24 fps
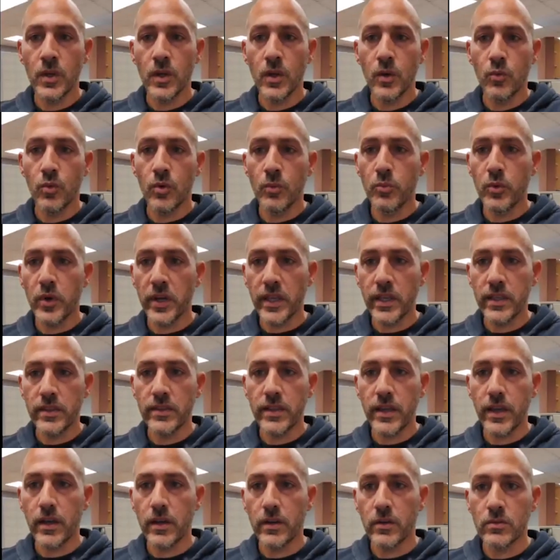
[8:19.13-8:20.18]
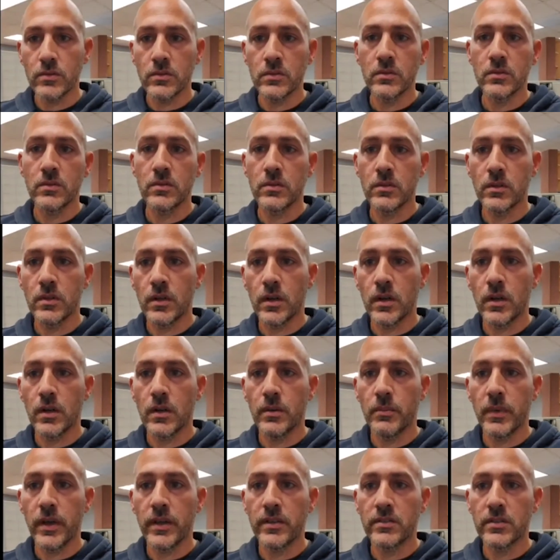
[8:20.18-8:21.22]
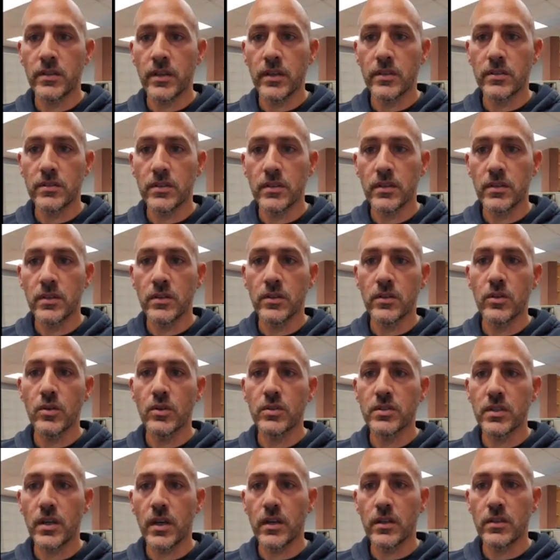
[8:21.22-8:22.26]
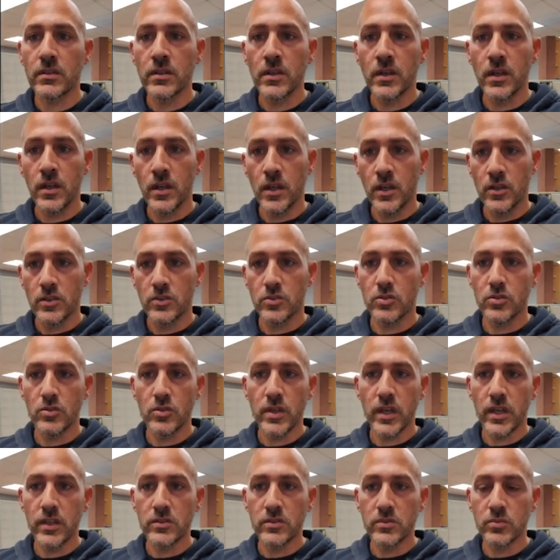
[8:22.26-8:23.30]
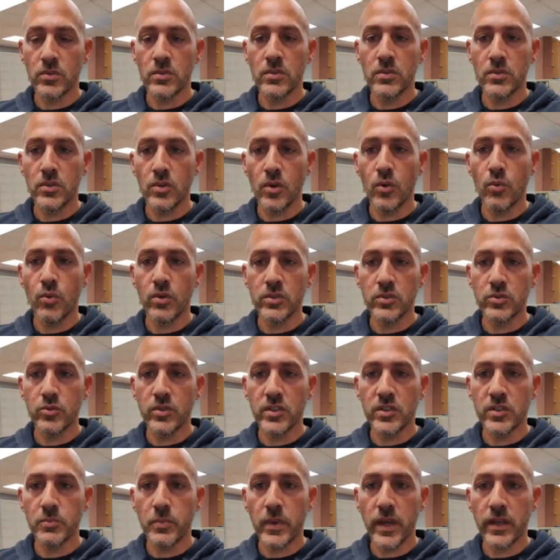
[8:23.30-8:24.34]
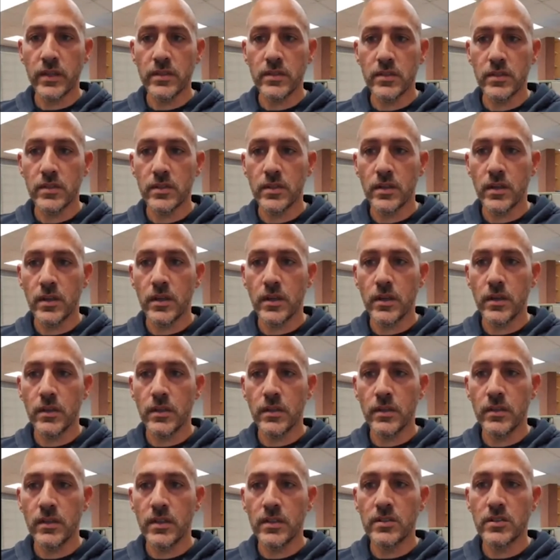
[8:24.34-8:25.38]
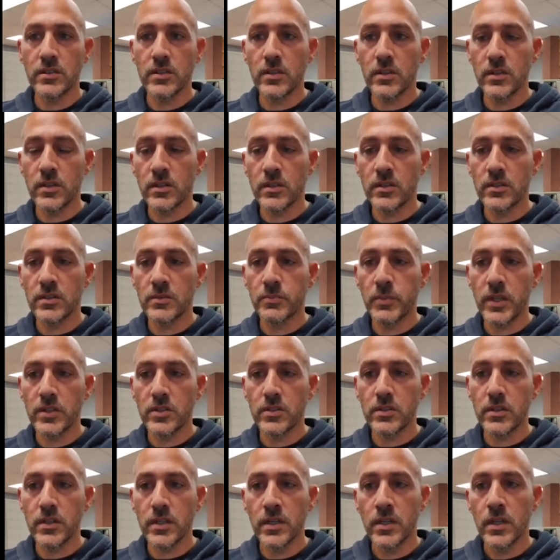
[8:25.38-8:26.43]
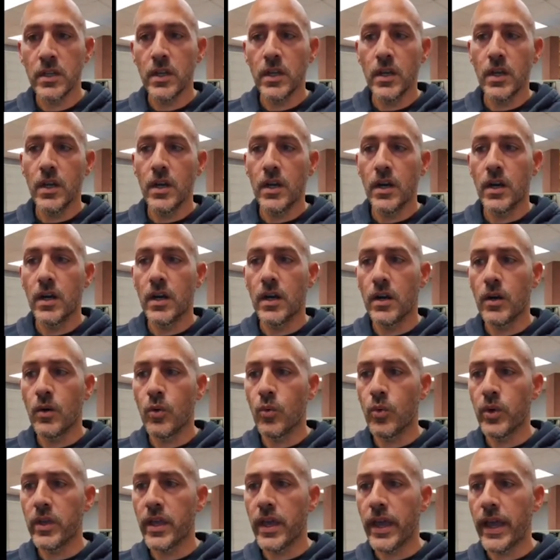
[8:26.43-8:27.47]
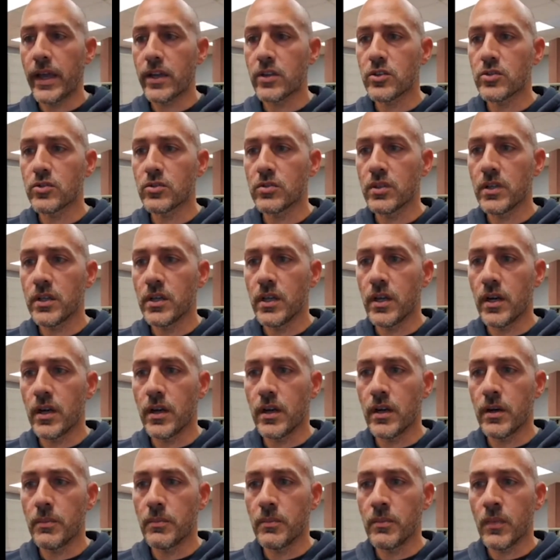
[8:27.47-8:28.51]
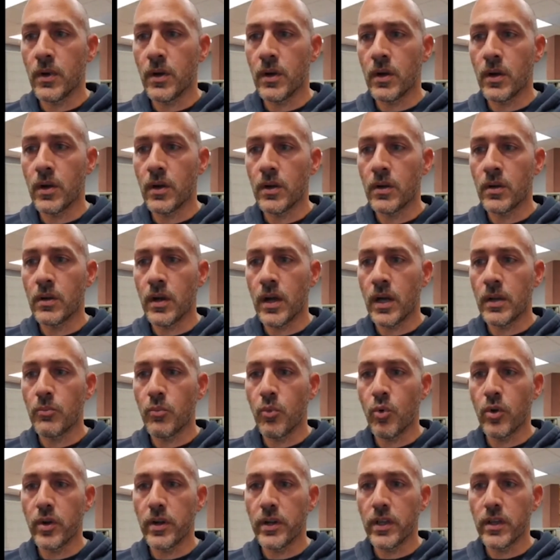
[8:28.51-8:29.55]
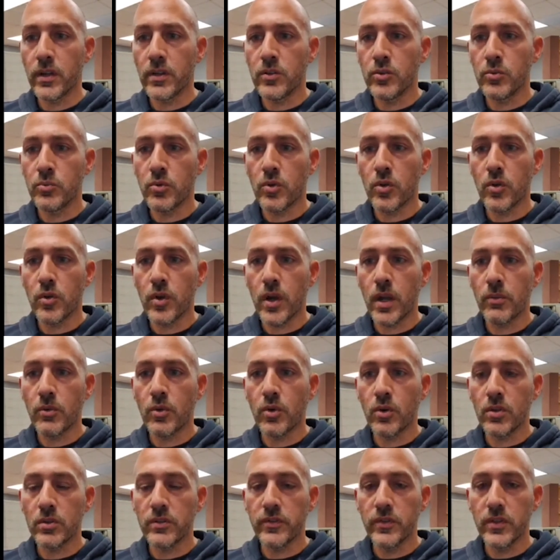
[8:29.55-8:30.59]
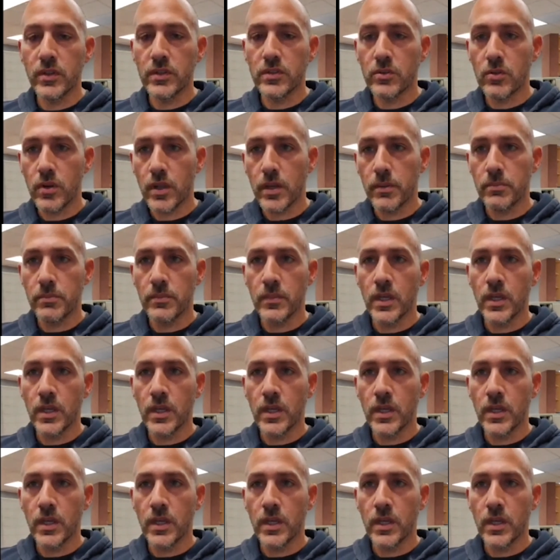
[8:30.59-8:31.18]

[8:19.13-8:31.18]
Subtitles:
We'll break it down as the year goes on, so you guys know what to expect. This year especially, we actually are onboarding a new program called Fitnessgram,